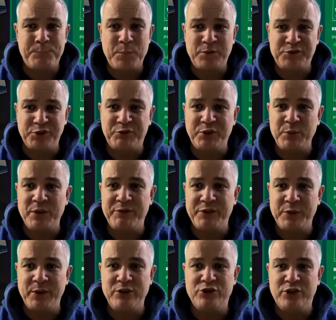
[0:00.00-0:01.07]
suffering with a
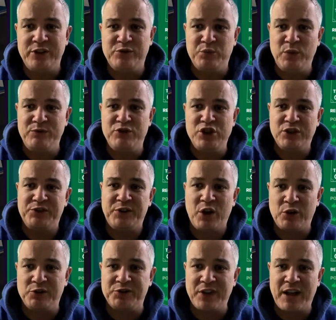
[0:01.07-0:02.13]
few injuries. We've just
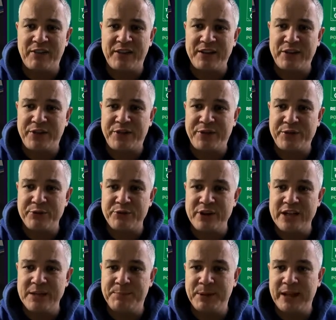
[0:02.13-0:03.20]
lost, I think,
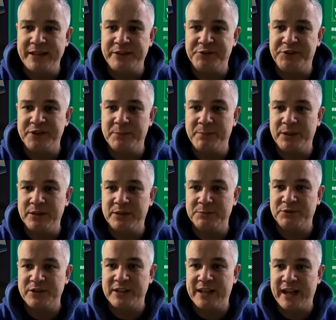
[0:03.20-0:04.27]
three players in the build-up
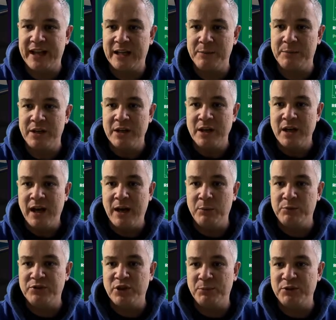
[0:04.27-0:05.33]
to the game. Uh,
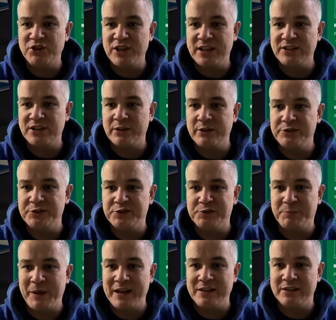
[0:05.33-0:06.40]
Thomas Shanto is
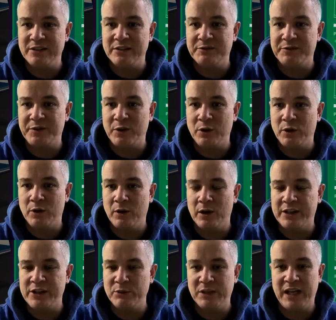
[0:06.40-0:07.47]
suspended for
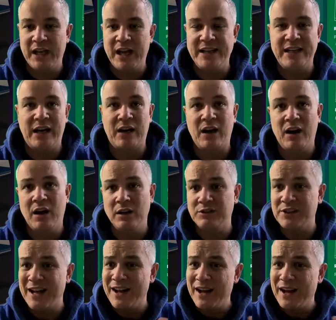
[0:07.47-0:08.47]
accumulated yellow cards.